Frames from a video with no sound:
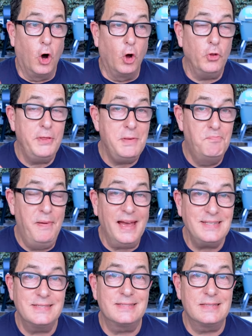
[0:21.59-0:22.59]
All the
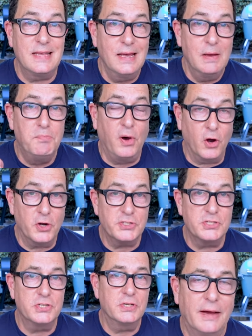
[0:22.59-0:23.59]
best
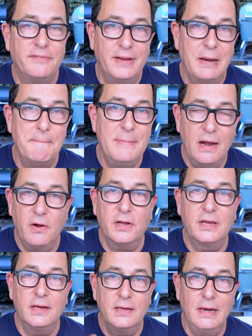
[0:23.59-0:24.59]
parts of an
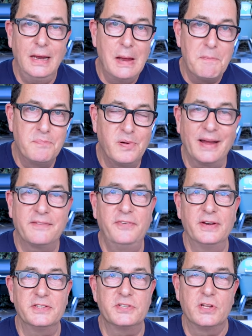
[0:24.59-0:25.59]
American
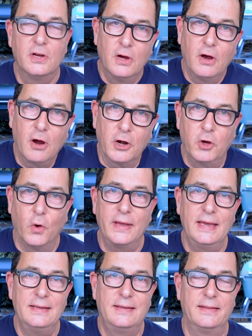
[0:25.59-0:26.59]
breakfast are going
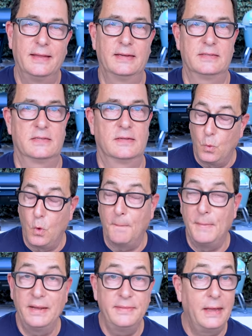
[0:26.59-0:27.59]
into this. What
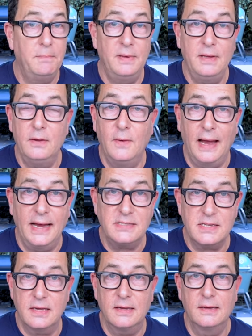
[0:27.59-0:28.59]
might they be, you
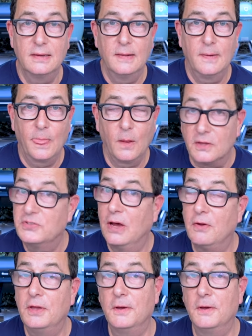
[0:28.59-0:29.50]
ask? I'll tell